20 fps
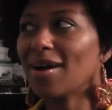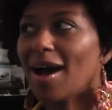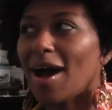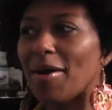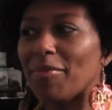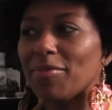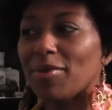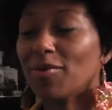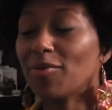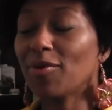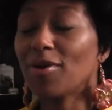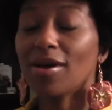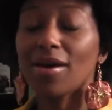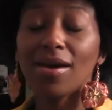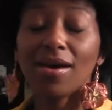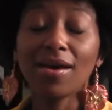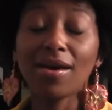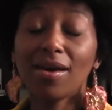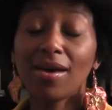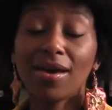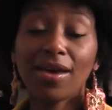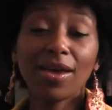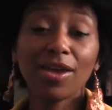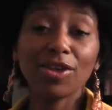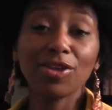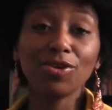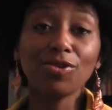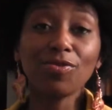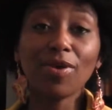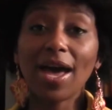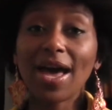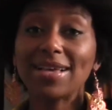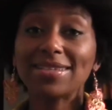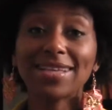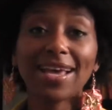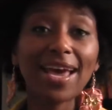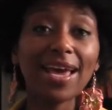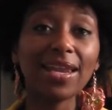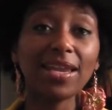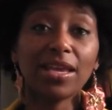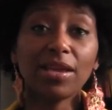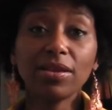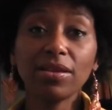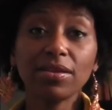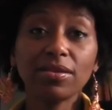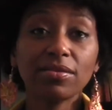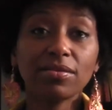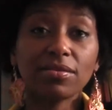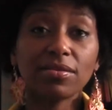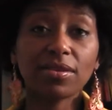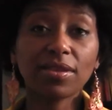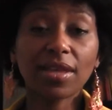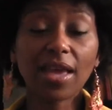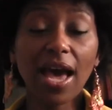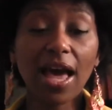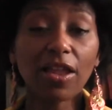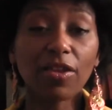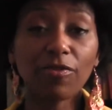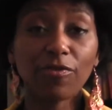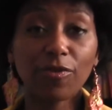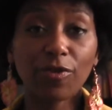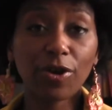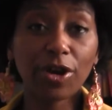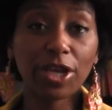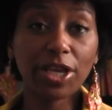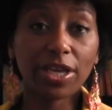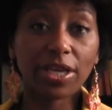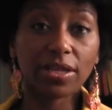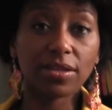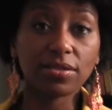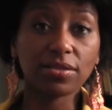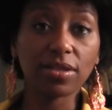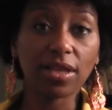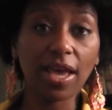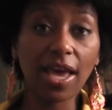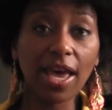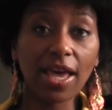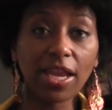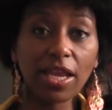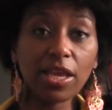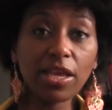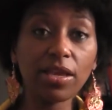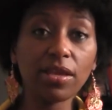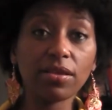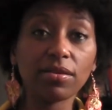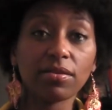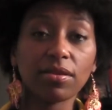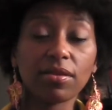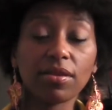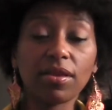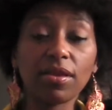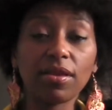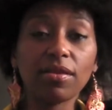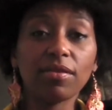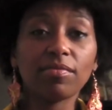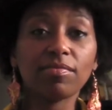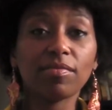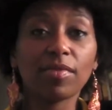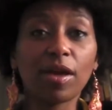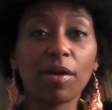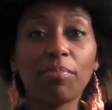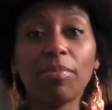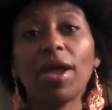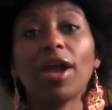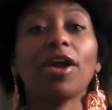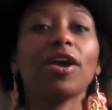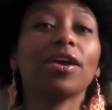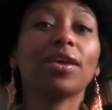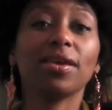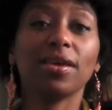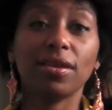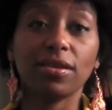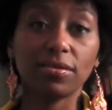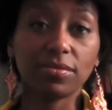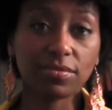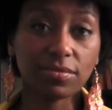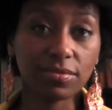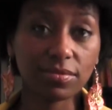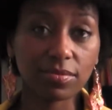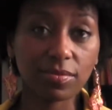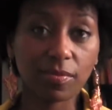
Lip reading: I mean, you ask any Californian, any American,